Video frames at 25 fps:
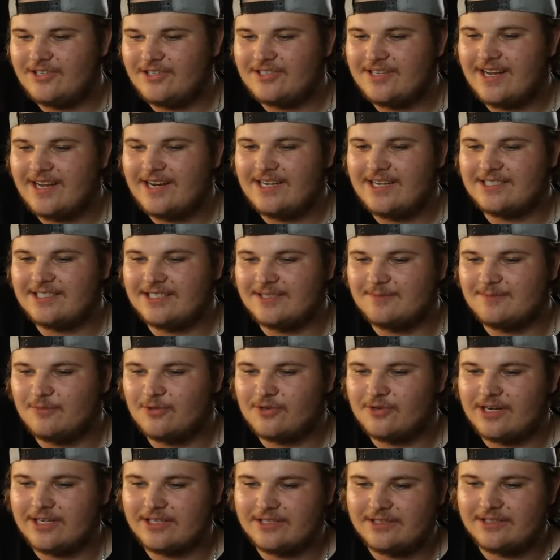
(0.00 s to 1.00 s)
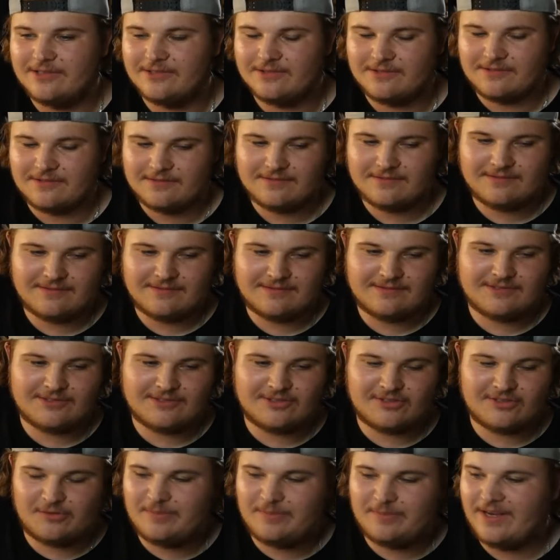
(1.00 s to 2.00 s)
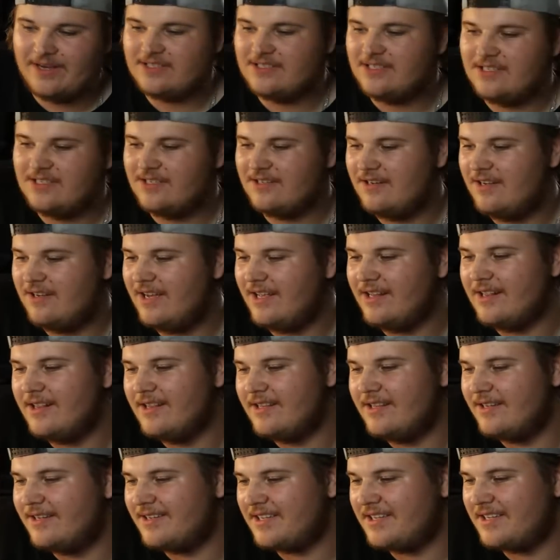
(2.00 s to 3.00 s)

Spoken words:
Canas and Burak do? So basically, at the